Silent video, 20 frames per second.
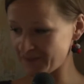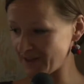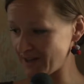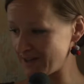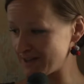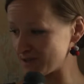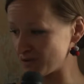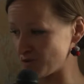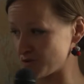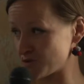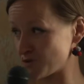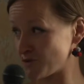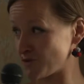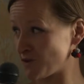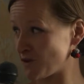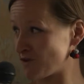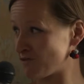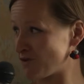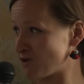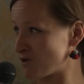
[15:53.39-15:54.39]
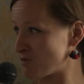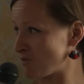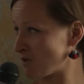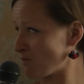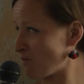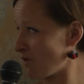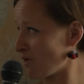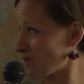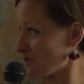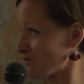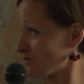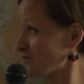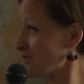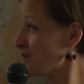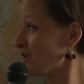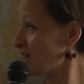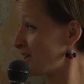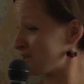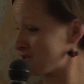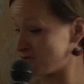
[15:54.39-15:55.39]
is also a very big part of
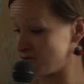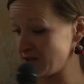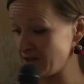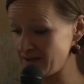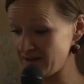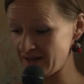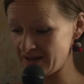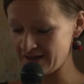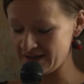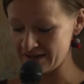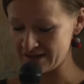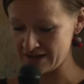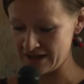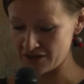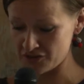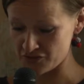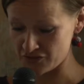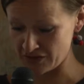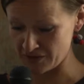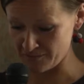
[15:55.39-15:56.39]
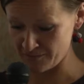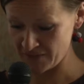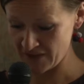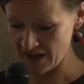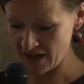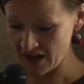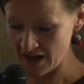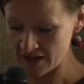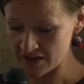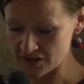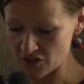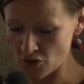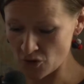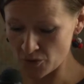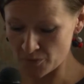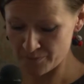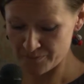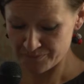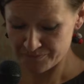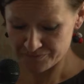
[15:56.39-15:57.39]
history in this country.
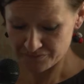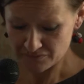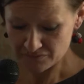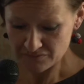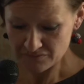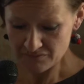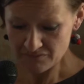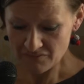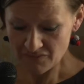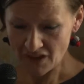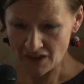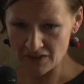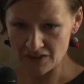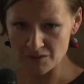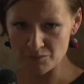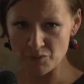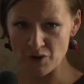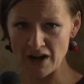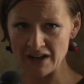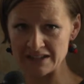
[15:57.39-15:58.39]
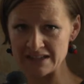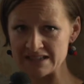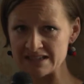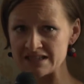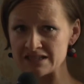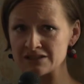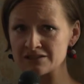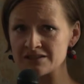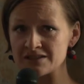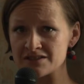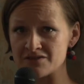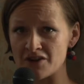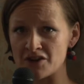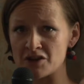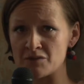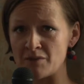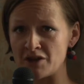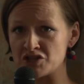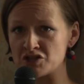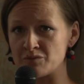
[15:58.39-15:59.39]
So the practice still is
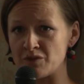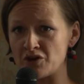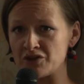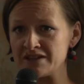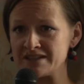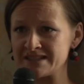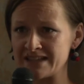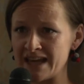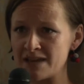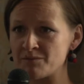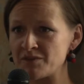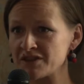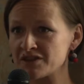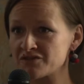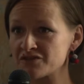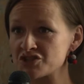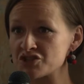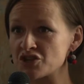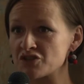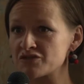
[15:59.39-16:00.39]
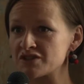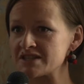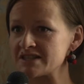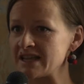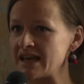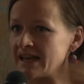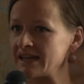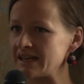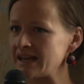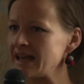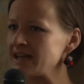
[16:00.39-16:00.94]
very much about escaping the vision of the state and